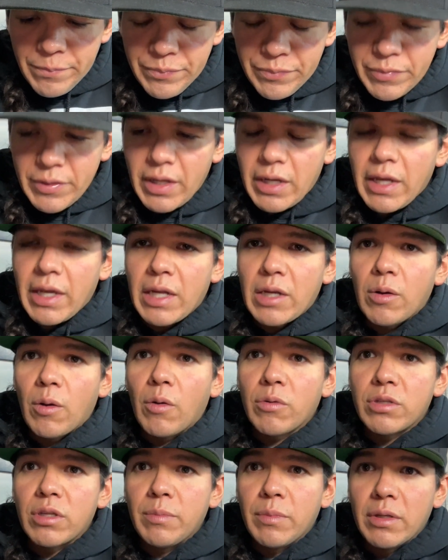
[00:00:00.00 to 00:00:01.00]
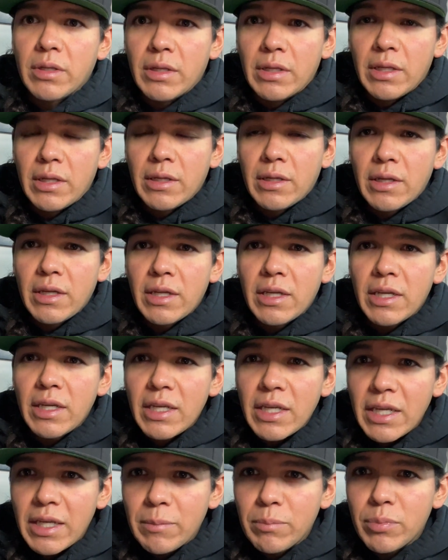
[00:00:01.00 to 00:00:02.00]
then I can ultimately
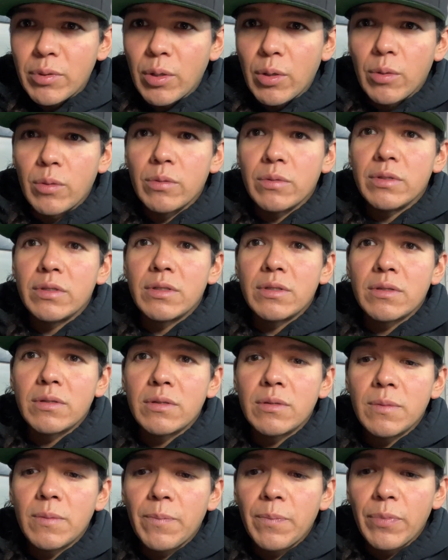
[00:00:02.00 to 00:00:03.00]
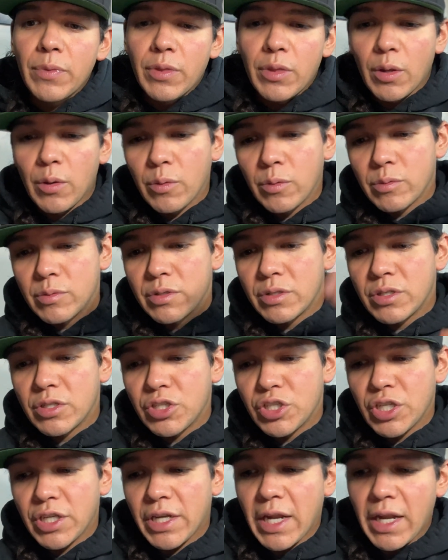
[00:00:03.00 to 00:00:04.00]
keep those
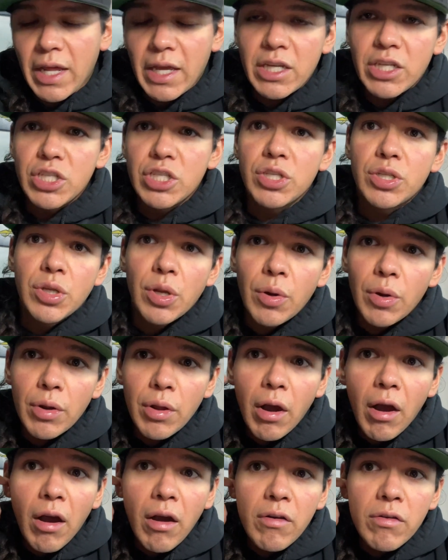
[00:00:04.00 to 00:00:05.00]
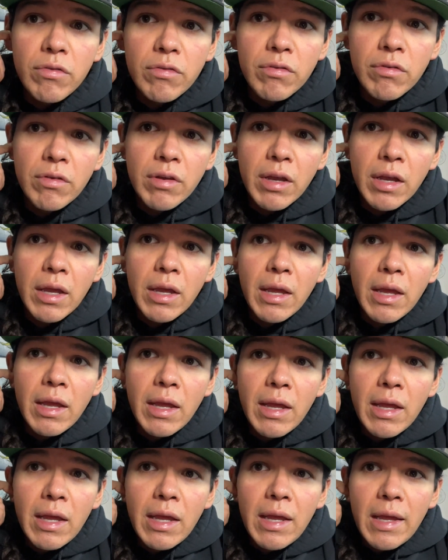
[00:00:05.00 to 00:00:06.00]
genetics turned off.
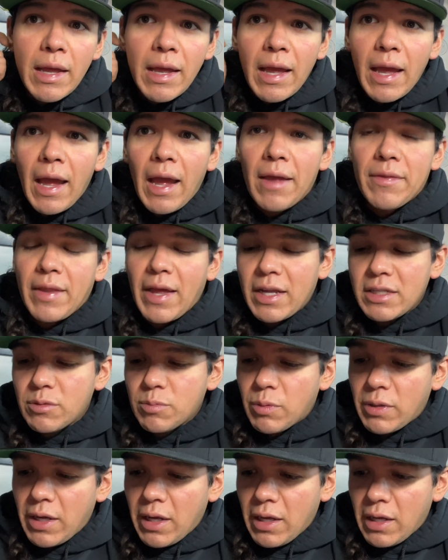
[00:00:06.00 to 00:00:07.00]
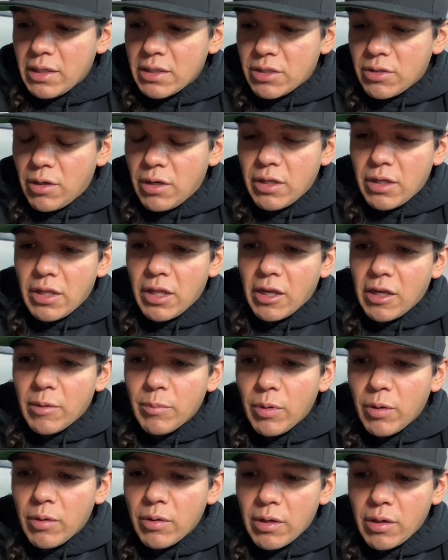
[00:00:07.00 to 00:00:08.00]
And that's when I started to think
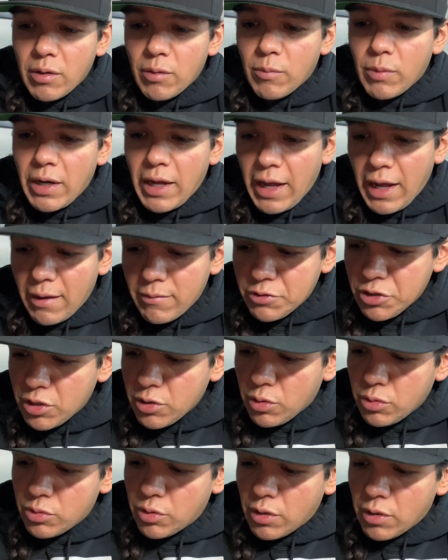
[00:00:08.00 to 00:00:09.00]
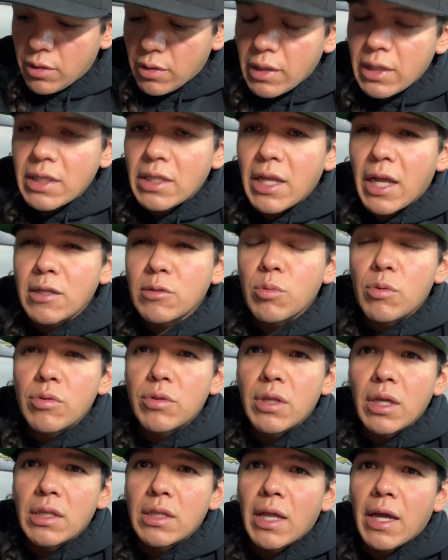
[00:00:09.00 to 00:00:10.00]
about, when I have children, that's one
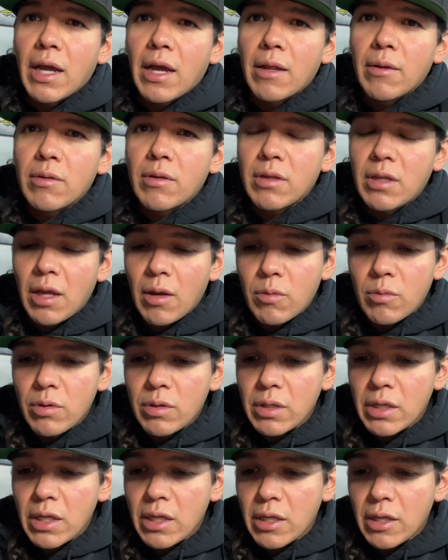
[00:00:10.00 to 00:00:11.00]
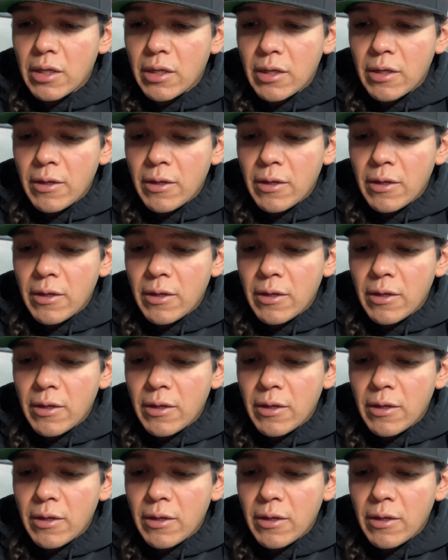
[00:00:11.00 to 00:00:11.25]
thing that really